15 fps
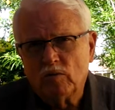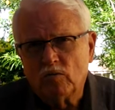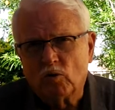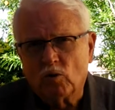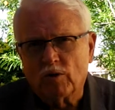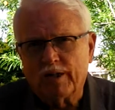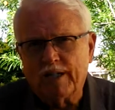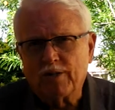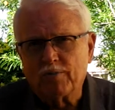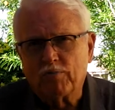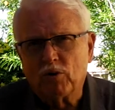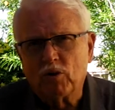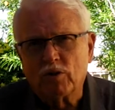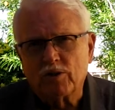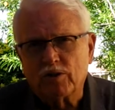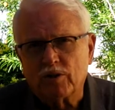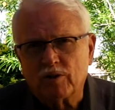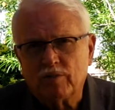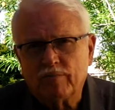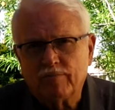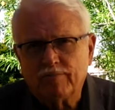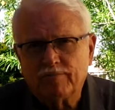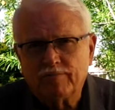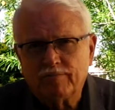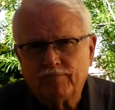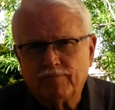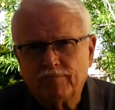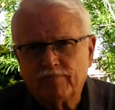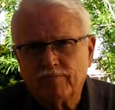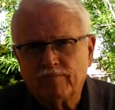for each person
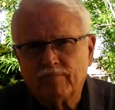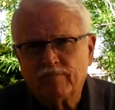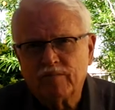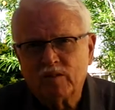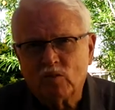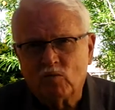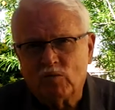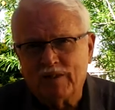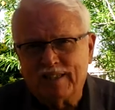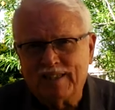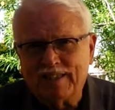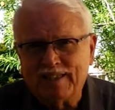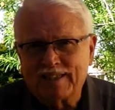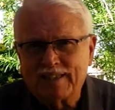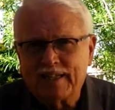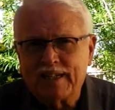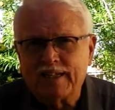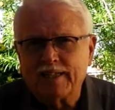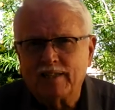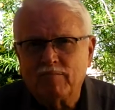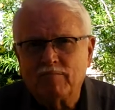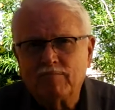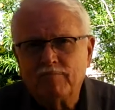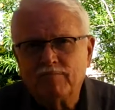within his kingdom.